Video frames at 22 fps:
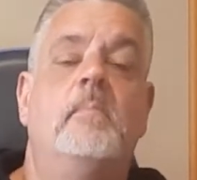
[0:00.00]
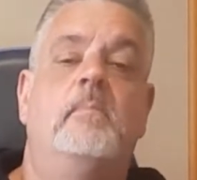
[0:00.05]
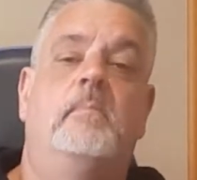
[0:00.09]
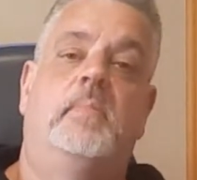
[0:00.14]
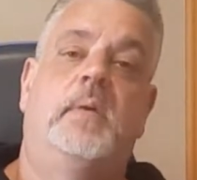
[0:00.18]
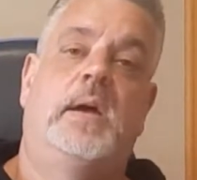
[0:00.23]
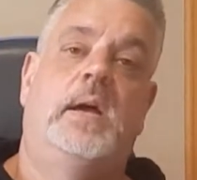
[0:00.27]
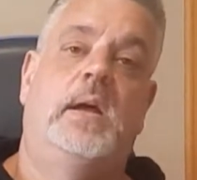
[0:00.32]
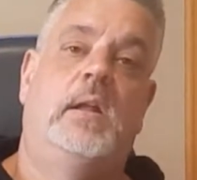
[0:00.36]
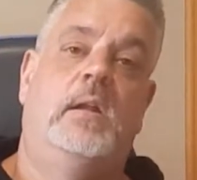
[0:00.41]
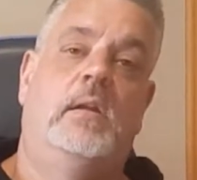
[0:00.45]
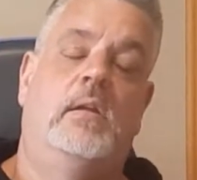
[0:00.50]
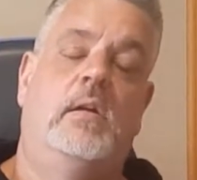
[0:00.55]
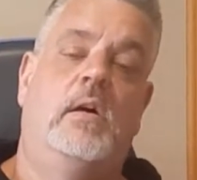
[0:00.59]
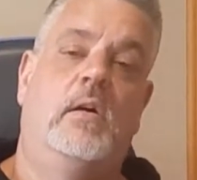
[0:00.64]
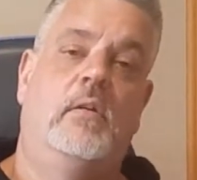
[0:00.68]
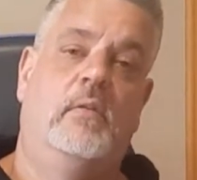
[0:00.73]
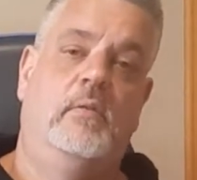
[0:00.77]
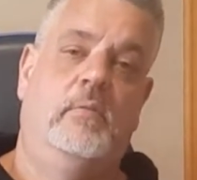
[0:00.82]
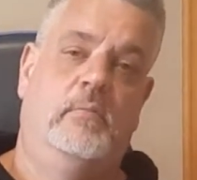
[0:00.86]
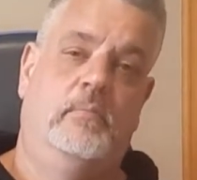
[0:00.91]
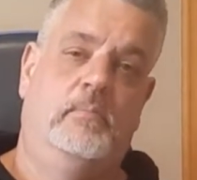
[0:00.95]
But
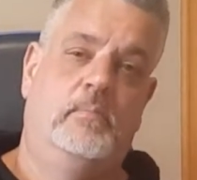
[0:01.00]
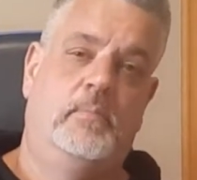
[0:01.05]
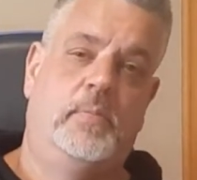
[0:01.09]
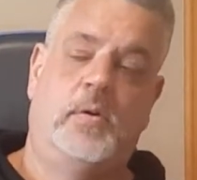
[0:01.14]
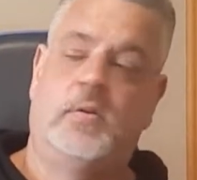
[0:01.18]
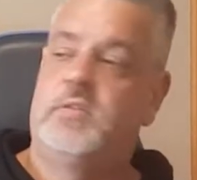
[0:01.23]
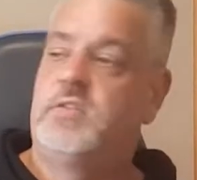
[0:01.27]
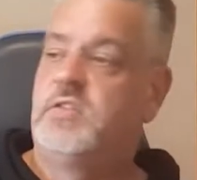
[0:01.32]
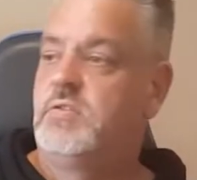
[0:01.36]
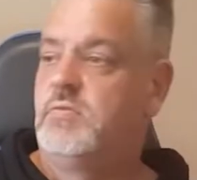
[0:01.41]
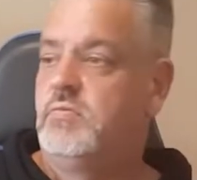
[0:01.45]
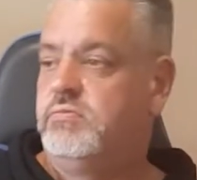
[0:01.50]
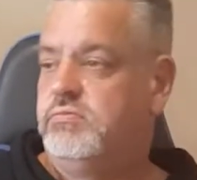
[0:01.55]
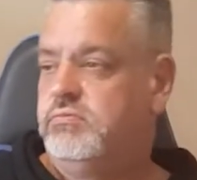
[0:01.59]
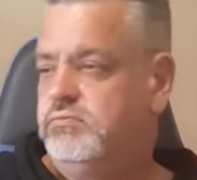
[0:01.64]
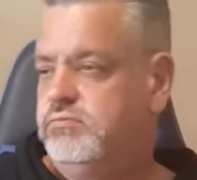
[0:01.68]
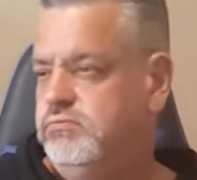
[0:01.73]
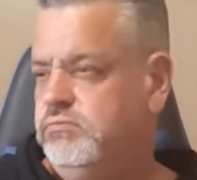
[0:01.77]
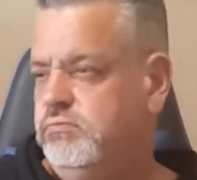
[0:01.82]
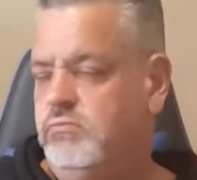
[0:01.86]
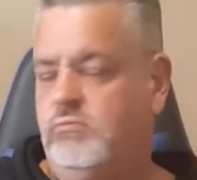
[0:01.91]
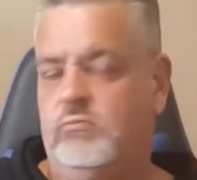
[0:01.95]
box
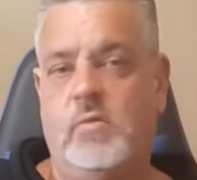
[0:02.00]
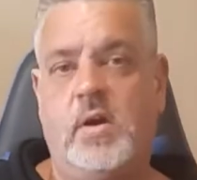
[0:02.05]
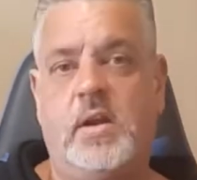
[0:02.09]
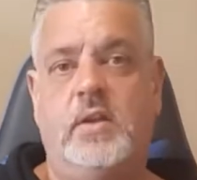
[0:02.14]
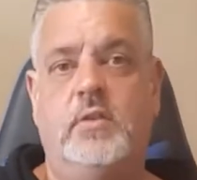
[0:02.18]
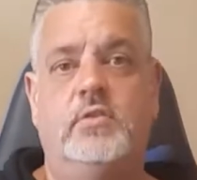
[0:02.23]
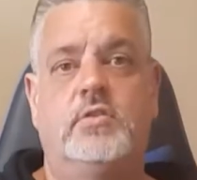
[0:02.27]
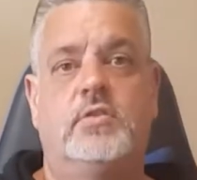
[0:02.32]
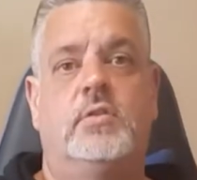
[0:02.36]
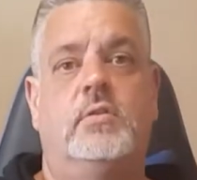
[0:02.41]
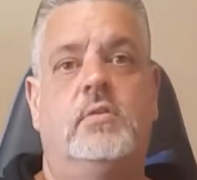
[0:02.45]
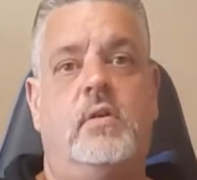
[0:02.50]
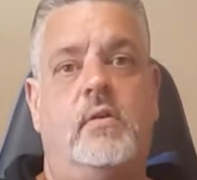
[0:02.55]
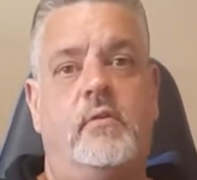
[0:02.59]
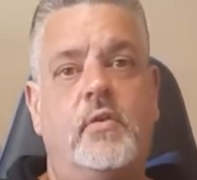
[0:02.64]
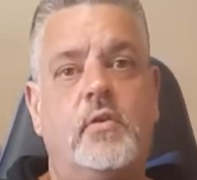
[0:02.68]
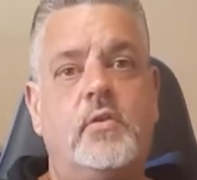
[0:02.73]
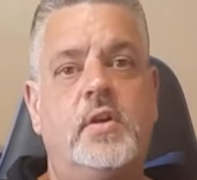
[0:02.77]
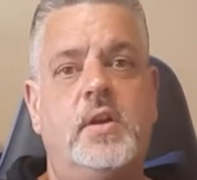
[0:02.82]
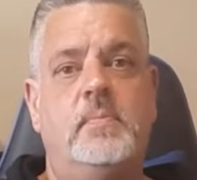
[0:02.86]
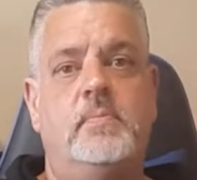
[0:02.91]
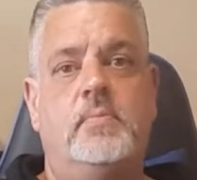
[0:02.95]
1 and 2, I've
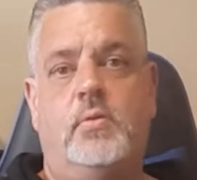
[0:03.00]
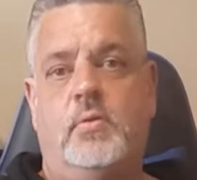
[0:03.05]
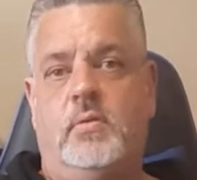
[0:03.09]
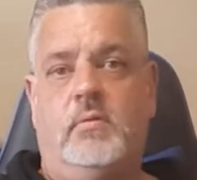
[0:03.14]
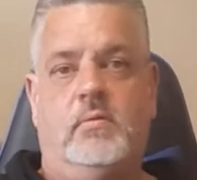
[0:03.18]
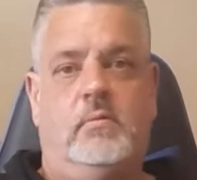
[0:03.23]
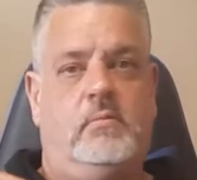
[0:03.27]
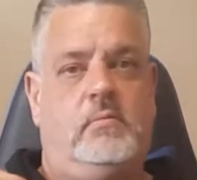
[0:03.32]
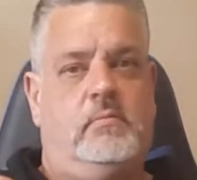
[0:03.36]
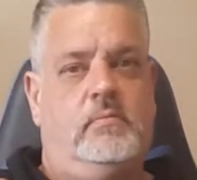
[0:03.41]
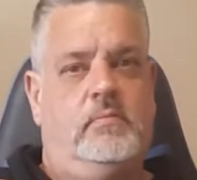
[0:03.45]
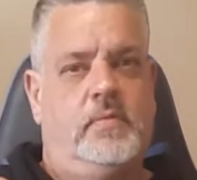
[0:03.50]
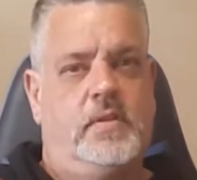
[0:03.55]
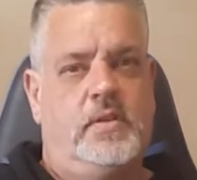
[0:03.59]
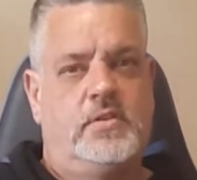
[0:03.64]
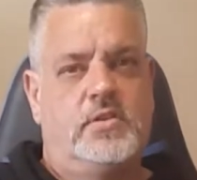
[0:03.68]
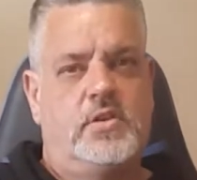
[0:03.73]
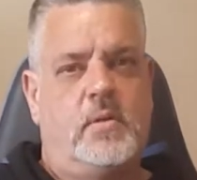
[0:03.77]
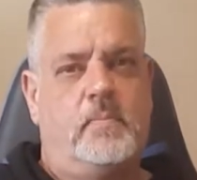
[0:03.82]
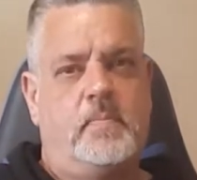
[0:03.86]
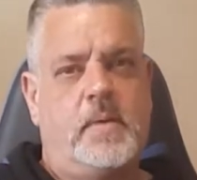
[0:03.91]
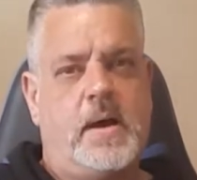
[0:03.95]
already put the
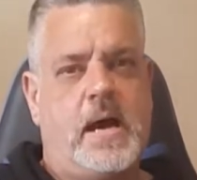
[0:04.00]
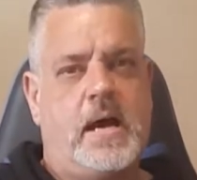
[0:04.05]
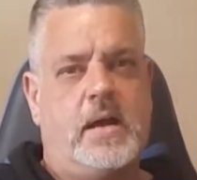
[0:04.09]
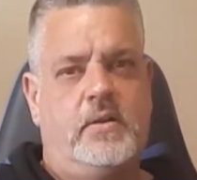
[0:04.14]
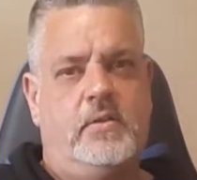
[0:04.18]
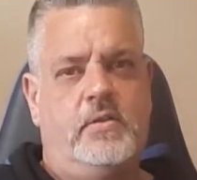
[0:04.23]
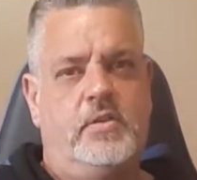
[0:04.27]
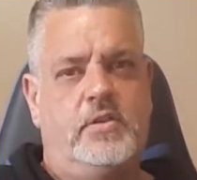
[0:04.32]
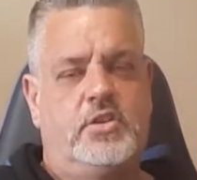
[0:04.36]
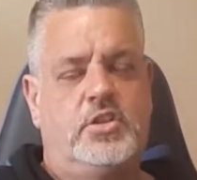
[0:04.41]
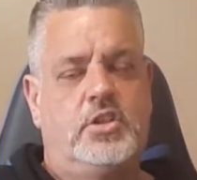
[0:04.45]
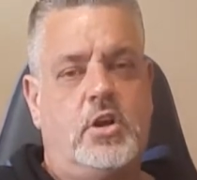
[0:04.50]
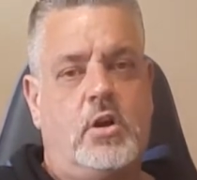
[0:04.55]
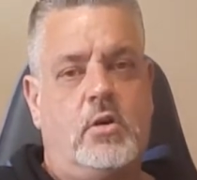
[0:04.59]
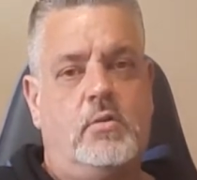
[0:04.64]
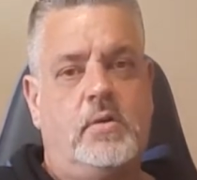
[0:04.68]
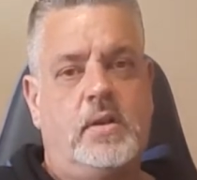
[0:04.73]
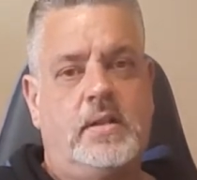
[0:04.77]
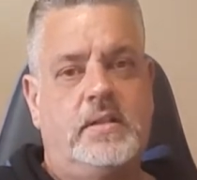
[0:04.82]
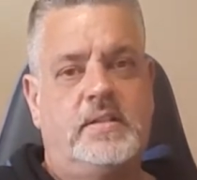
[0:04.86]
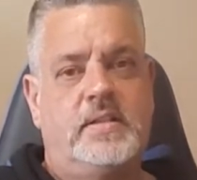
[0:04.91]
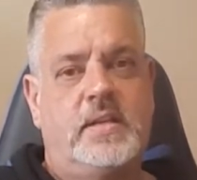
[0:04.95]
top part of the
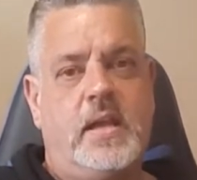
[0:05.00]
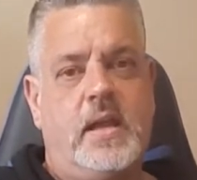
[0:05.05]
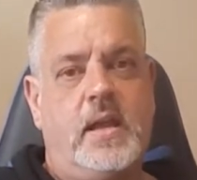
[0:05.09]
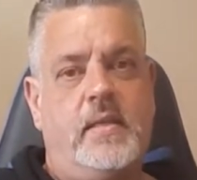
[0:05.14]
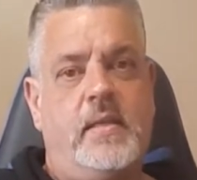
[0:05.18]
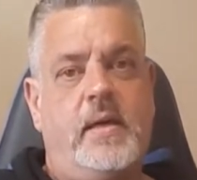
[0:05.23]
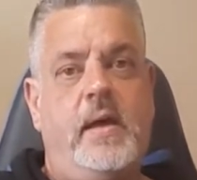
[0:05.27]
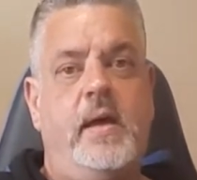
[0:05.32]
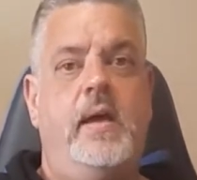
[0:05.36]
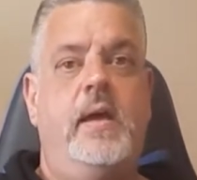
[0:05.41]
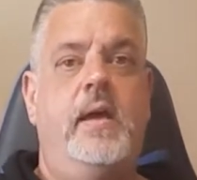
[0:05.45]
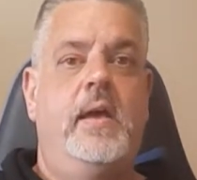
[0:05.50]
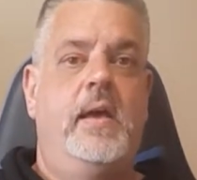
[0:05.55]
shoulder together